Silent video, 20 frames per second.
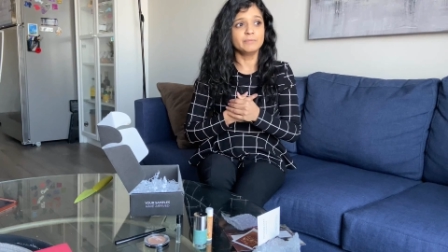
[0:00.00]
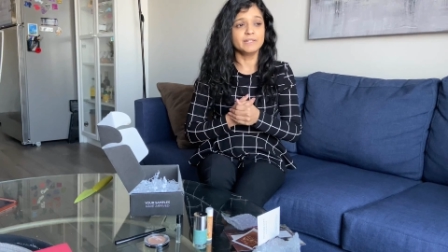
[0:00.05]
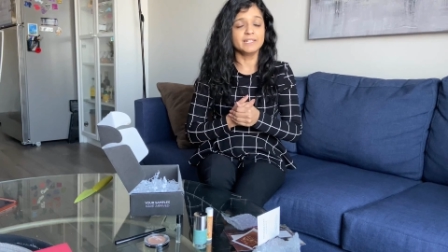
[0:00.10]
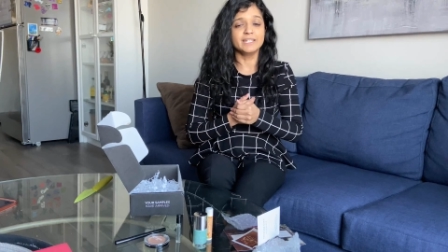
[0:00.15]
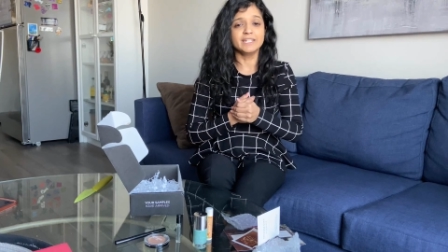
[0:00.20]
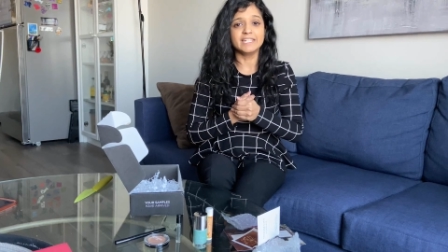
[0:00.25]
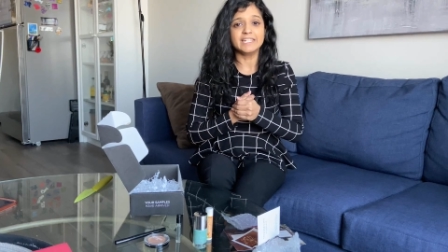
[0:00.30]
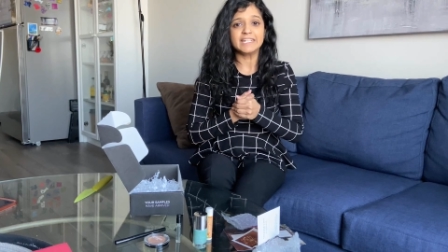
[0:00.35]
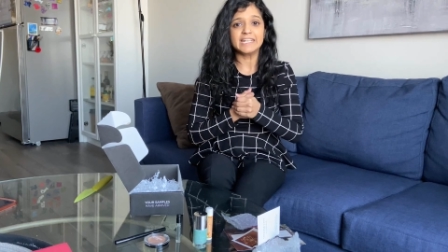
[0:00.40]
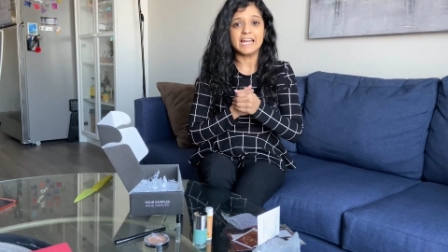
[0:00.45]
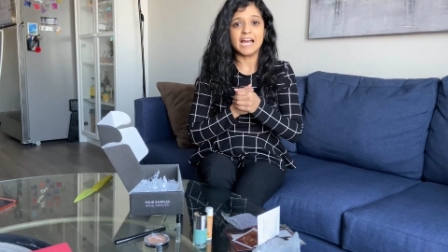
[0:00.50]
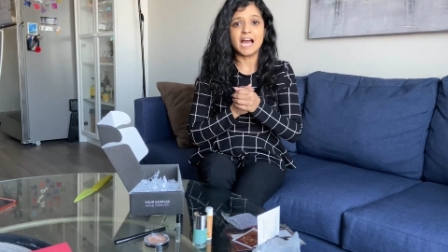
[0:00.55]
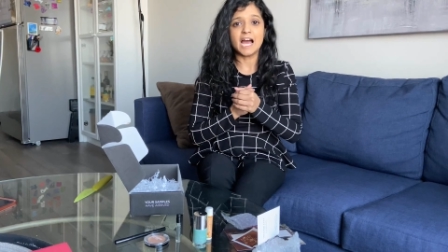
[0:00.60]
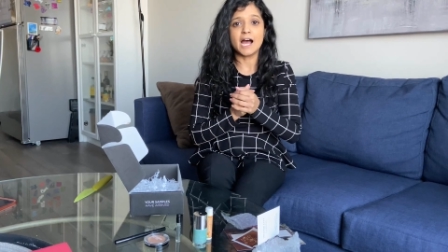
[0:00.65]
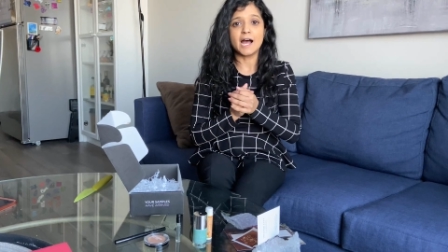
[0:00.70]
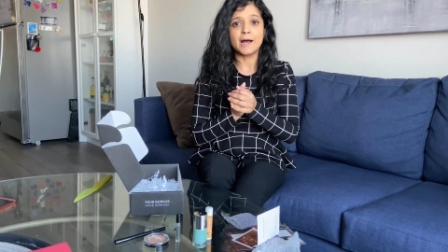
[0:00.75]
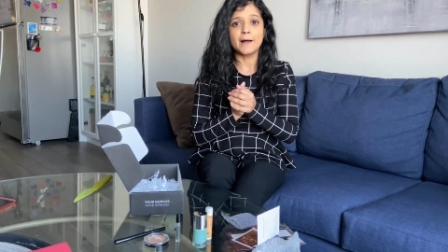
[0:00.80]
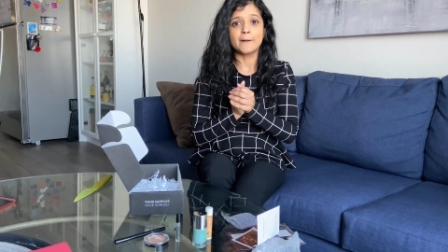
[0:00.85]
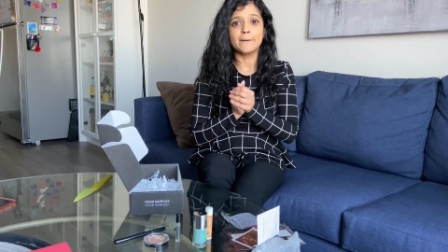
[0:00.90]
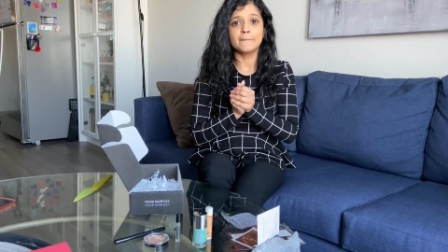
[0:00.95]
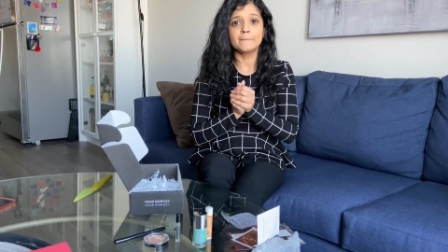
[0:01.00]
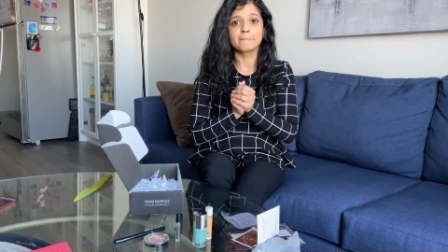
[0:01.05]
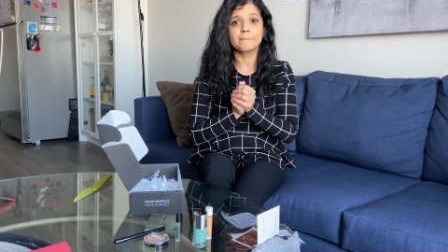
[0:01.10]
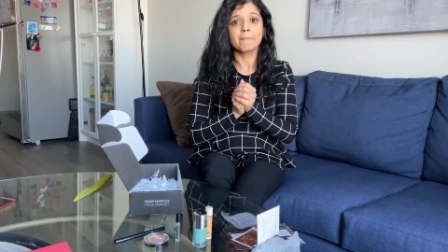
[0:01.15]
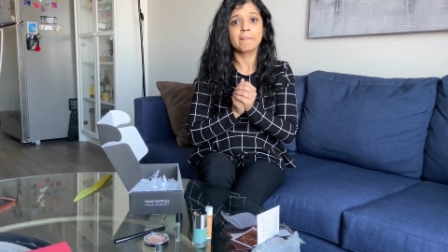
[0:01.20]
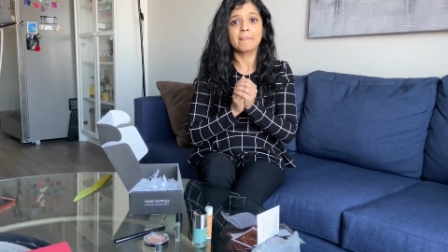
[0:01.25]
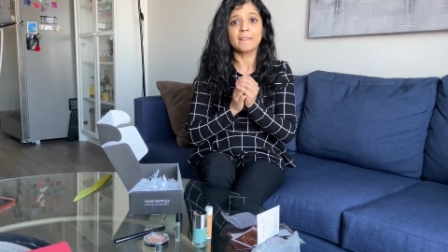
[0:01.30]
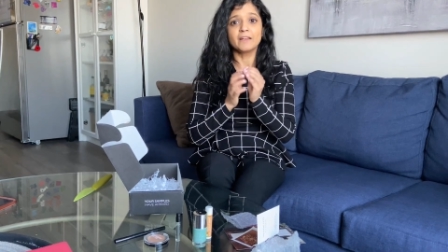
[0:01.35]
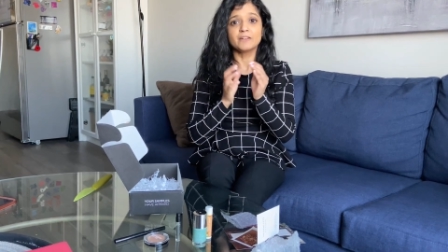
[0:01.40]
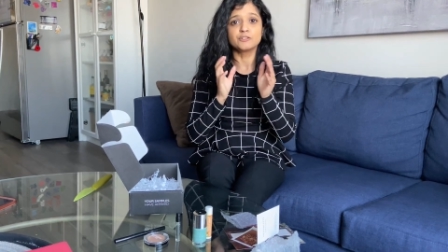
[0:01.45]
be
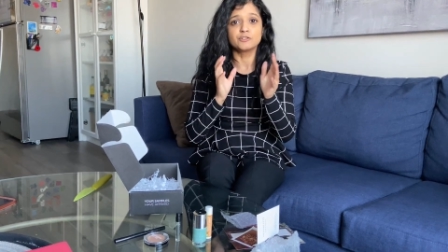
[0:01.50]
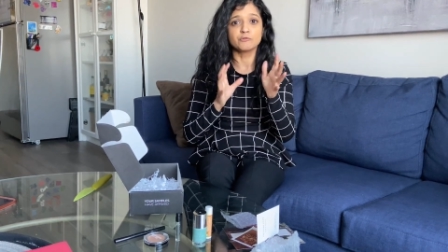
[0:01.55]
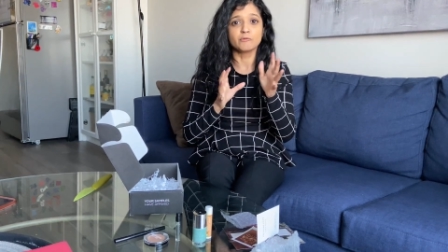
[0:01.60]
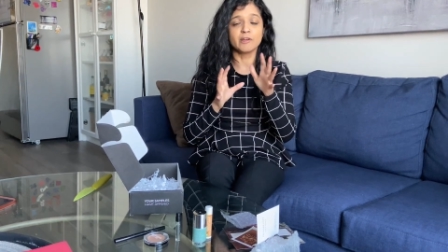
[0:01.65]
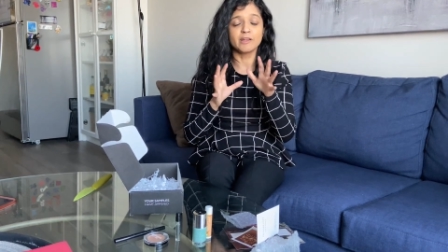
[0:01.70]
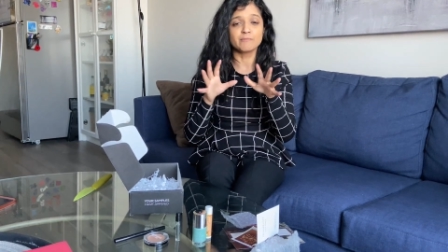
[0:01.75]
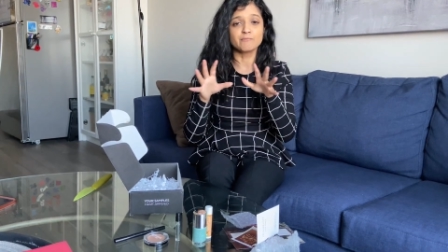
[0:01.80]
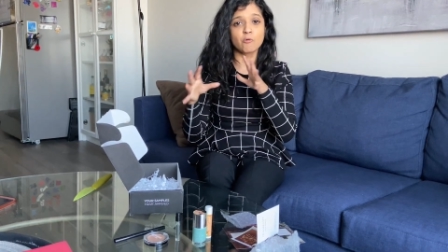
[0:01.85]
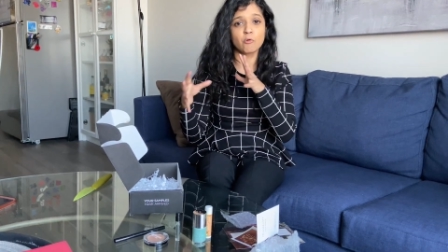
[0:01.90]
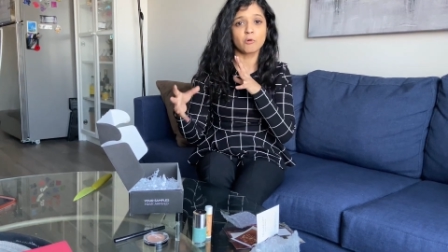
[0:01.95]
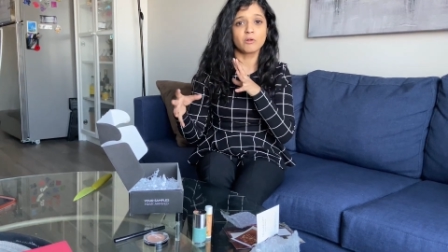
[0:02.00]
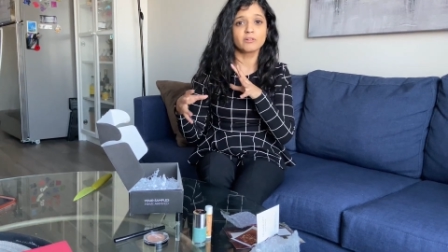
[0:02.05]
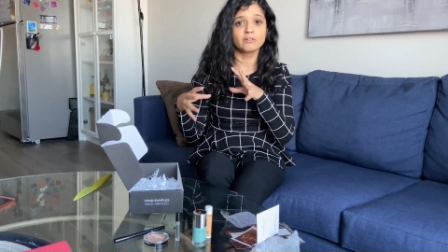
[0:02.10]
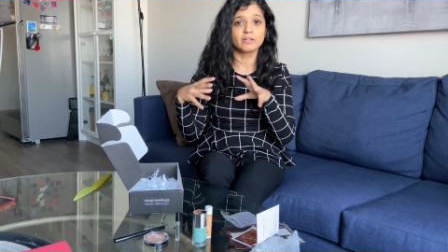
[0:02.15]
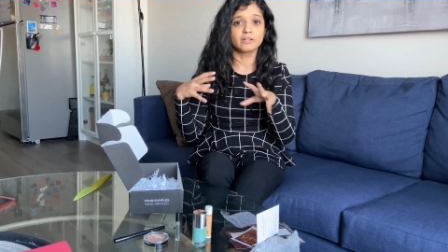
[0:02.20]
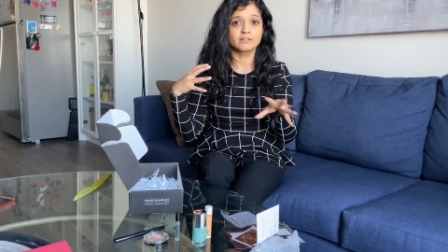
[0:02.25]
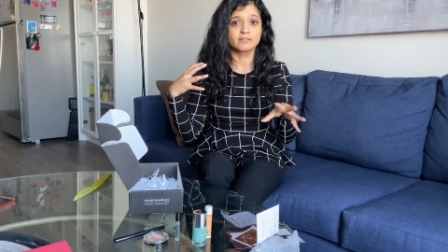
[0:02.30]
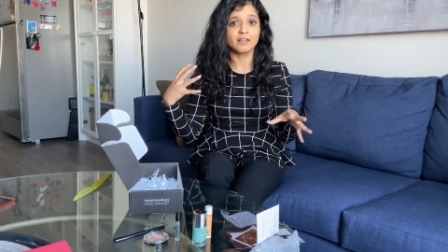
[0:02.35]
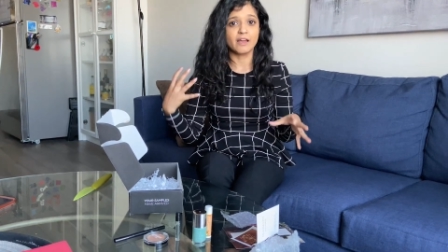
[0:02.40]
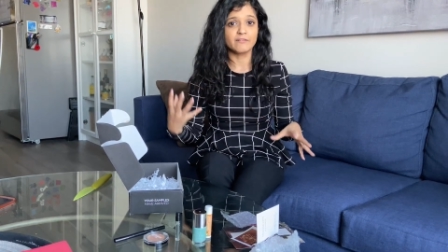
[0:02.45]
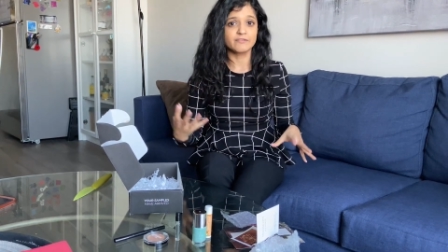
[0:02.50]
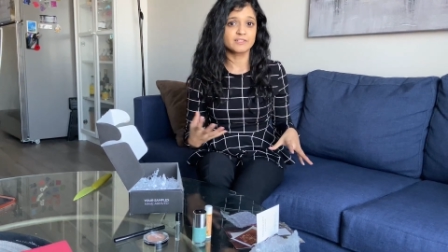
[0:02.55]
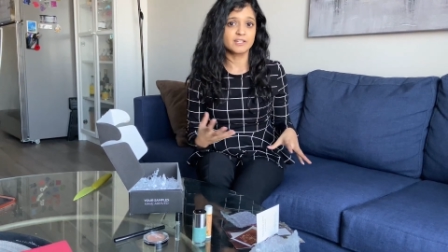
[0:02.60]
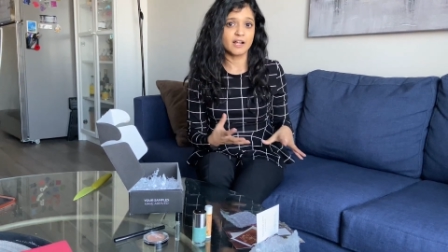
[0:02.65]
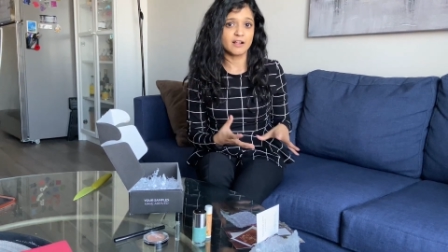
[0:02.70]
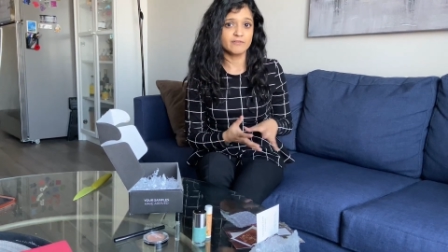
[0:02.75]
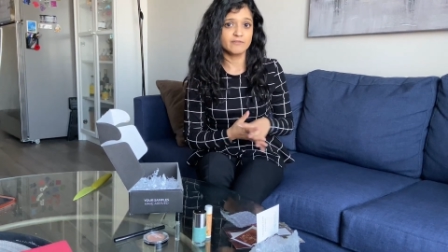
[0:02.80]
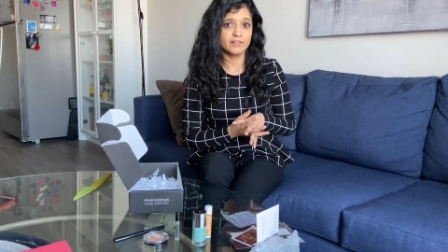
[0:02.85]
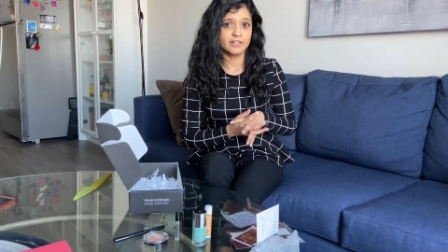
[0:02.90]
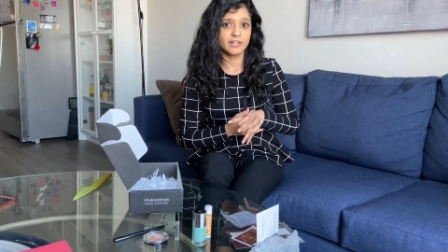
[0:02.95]
doing more like
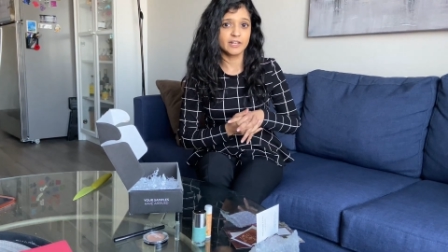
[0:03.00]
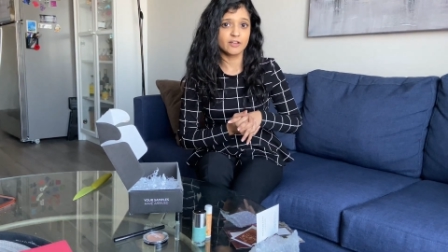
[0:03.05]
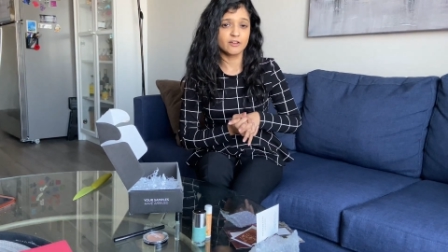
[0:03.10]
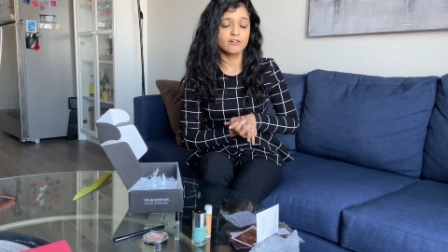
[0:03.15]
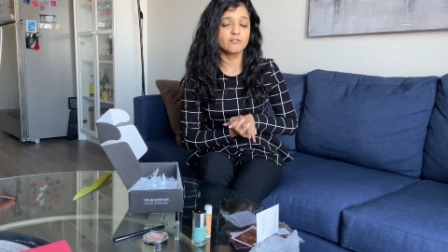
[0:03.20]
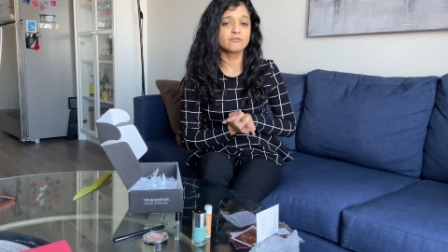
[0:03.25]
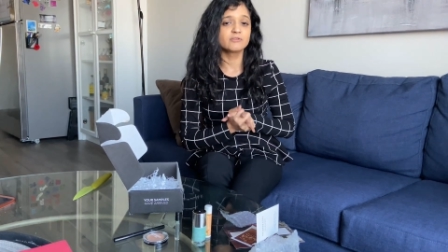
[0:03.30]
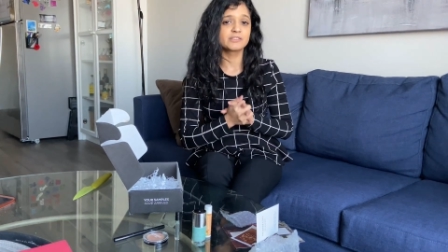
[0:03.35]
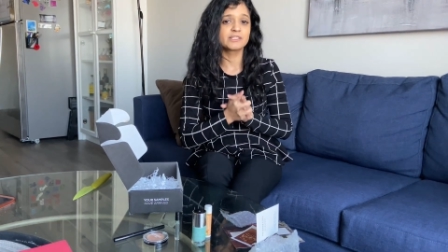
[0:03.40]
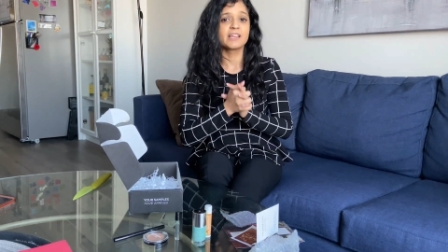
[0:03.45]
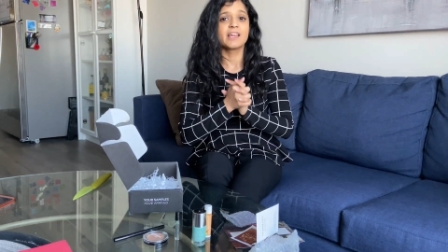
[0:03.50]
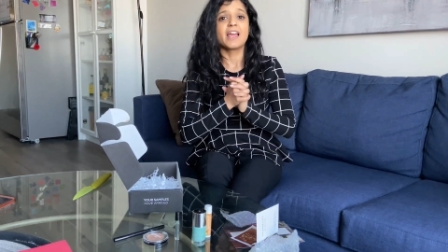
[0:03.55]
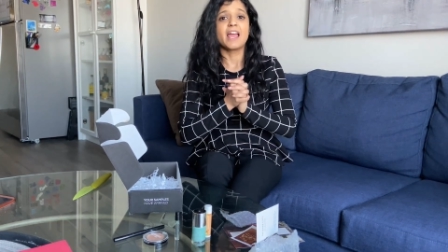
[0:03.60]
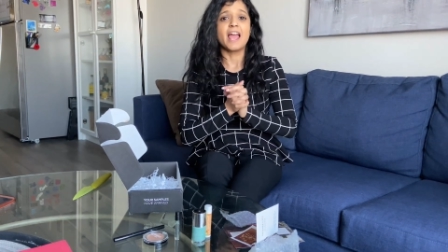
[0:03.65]
lifestyle videos.